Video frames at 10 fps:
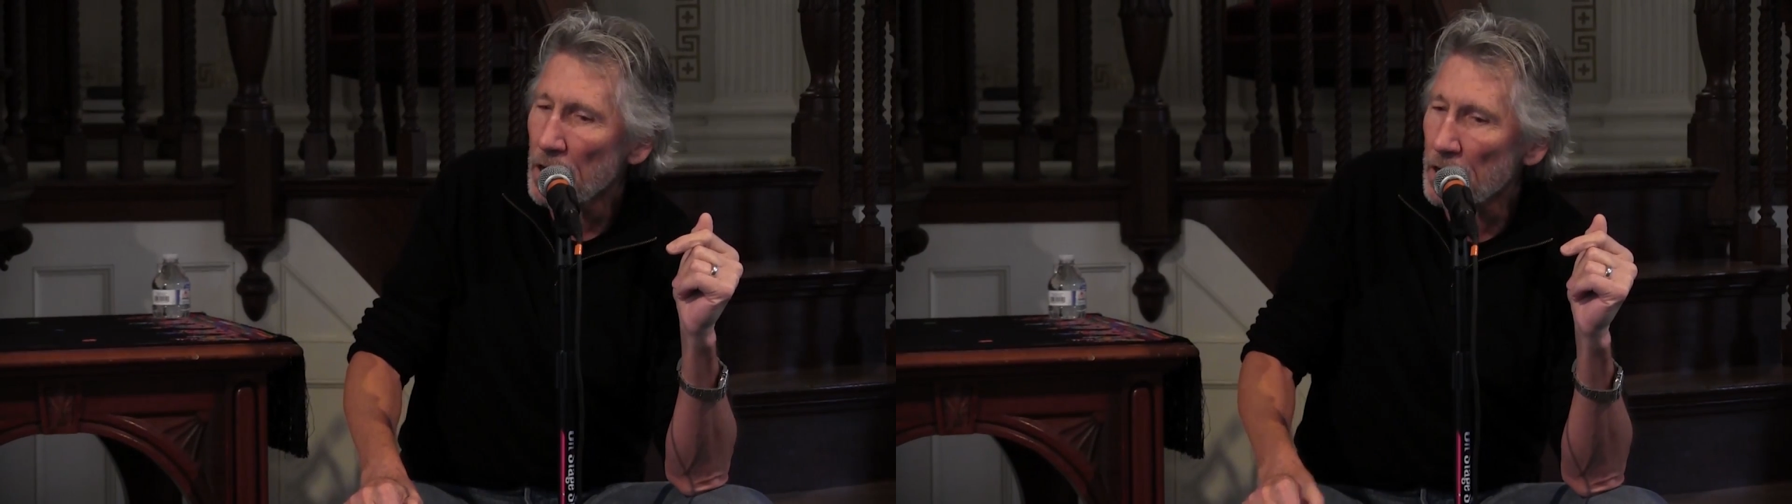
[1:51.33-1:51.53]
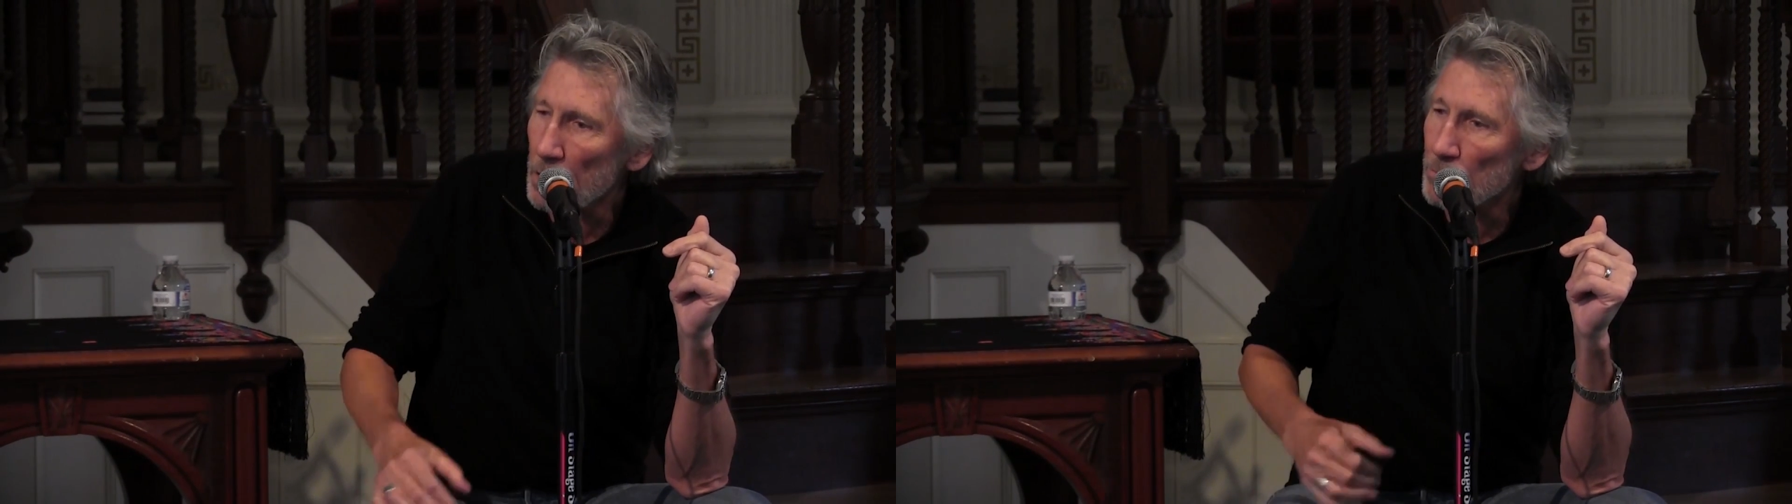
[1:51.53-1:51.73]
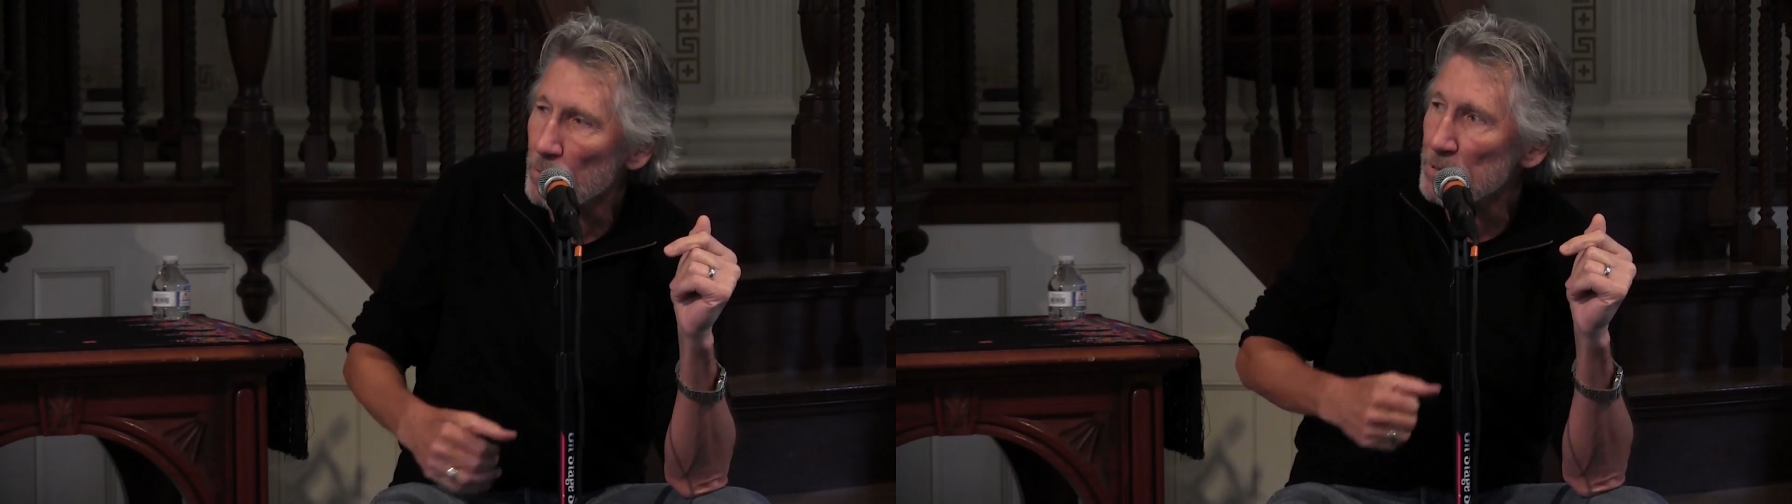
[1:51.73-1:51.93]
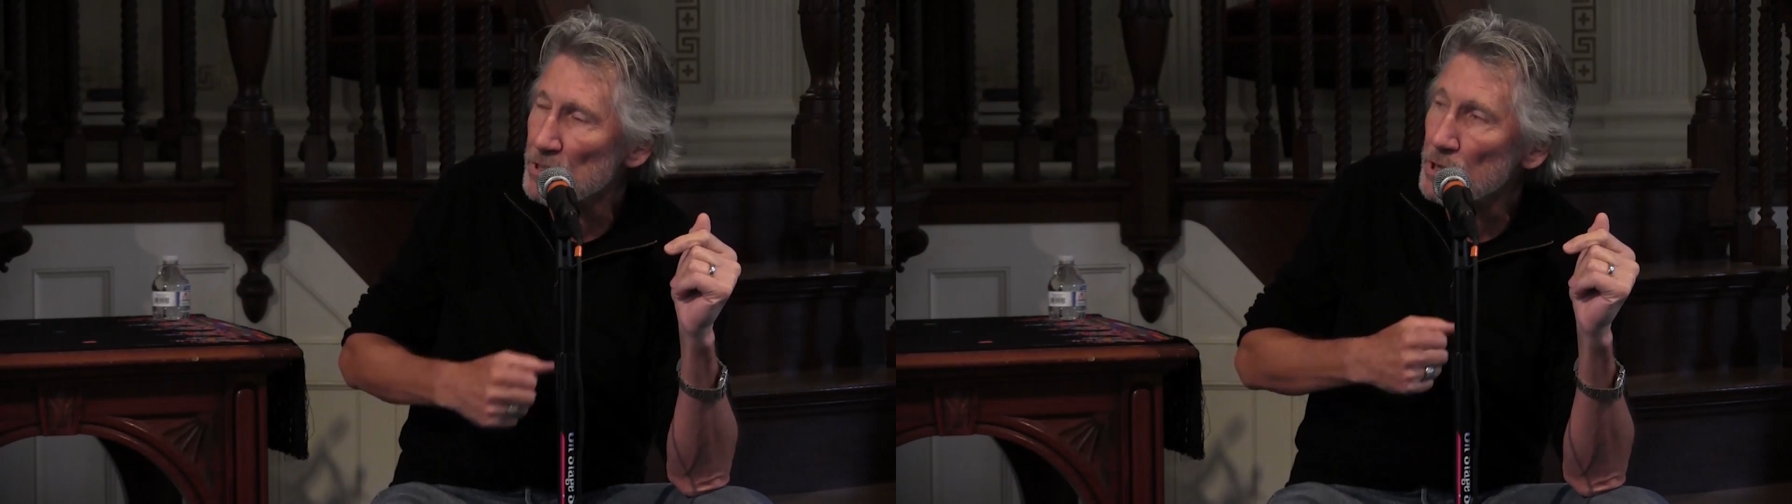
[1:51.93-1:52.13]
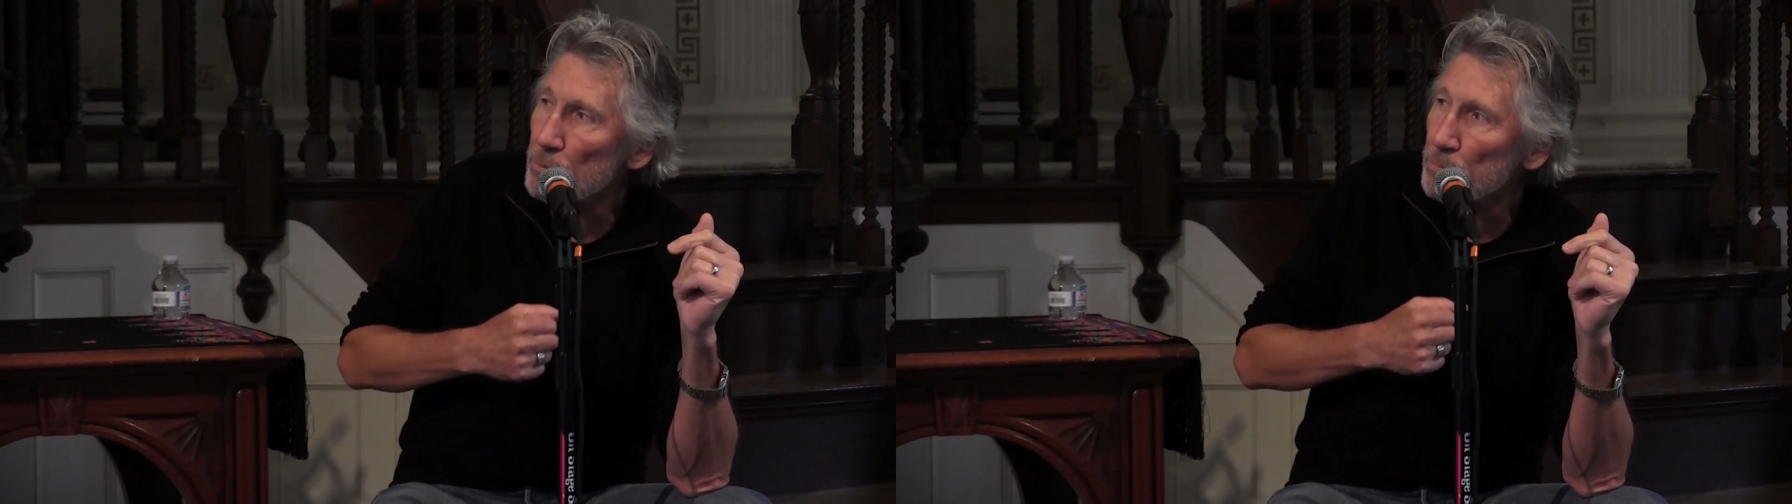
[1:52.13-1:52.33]
And I will be
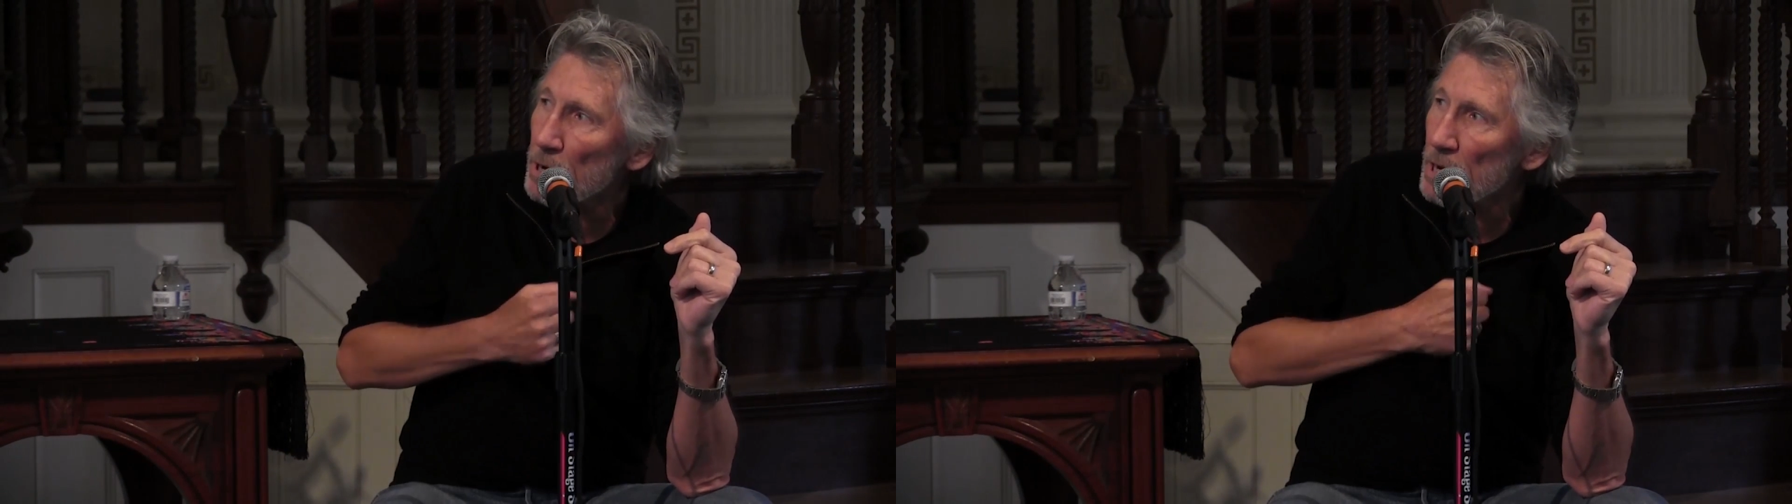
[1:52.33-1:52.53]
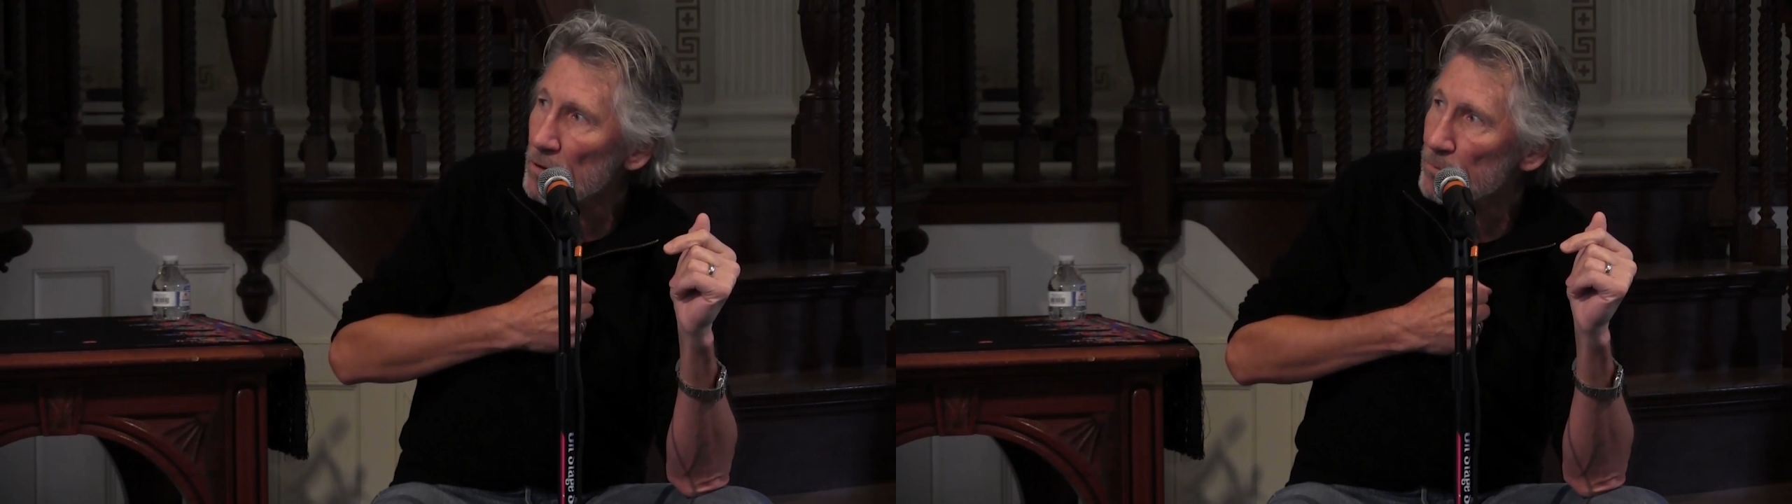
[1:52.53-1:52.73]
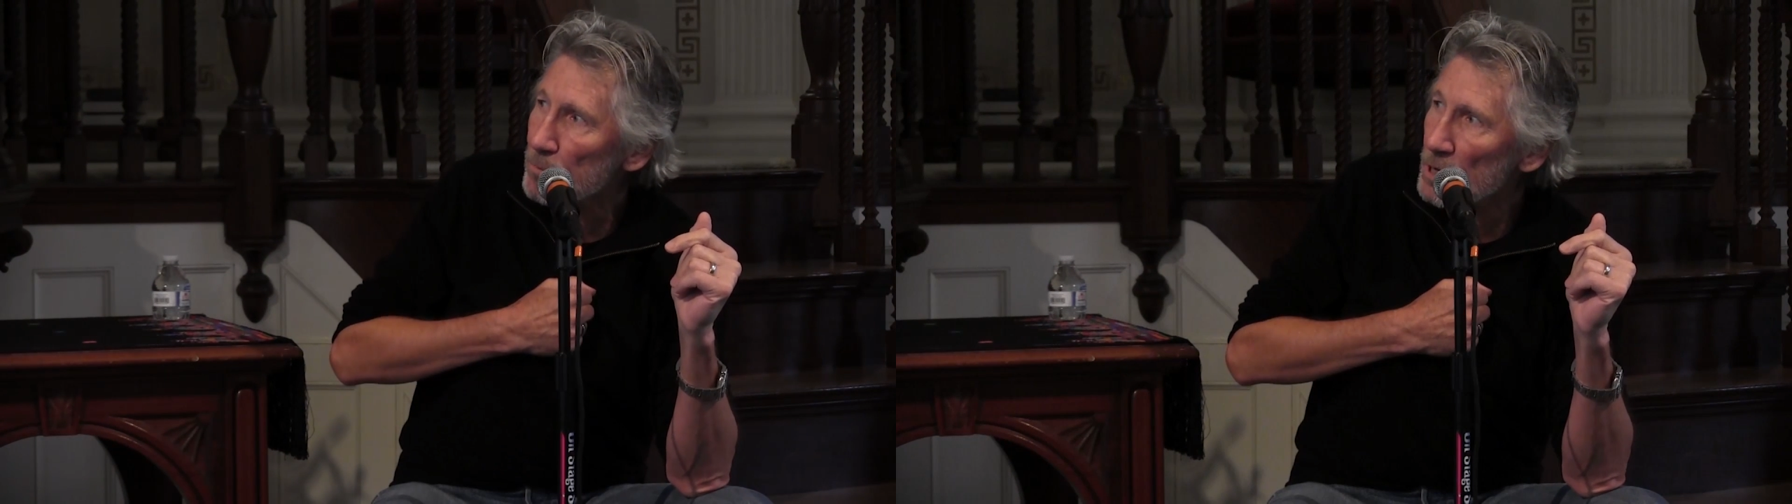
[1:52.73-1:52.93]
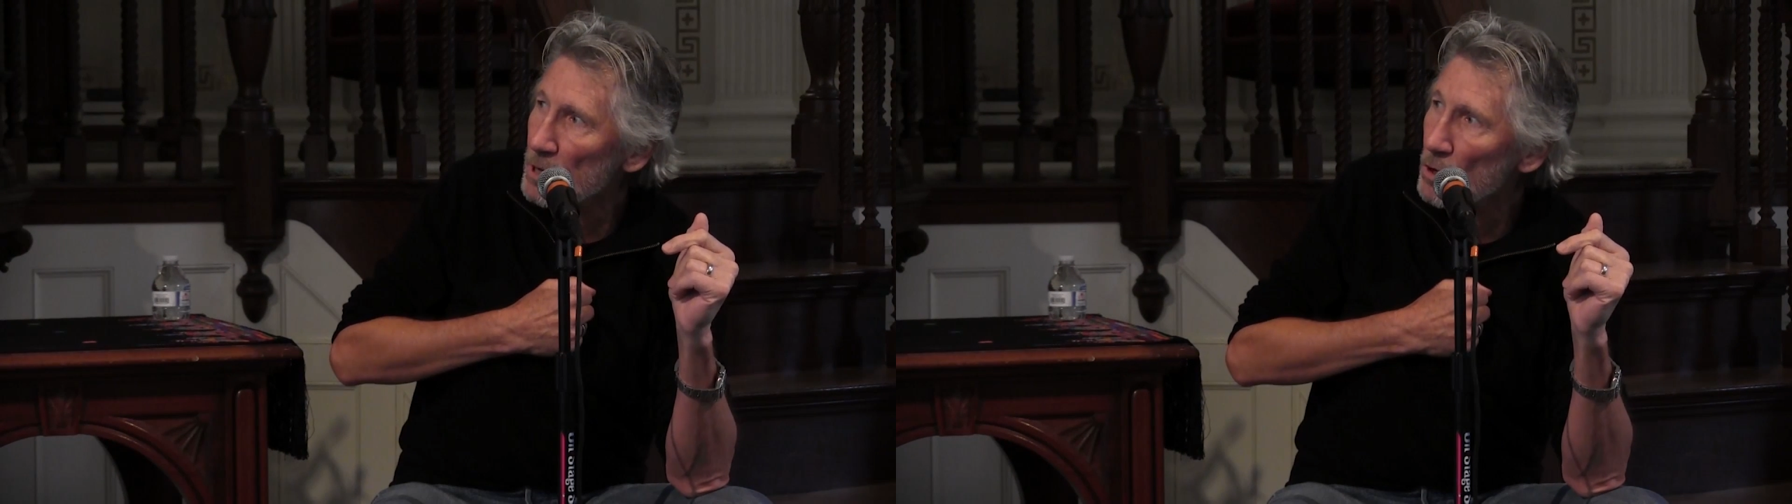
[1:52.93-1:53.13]
so proud of my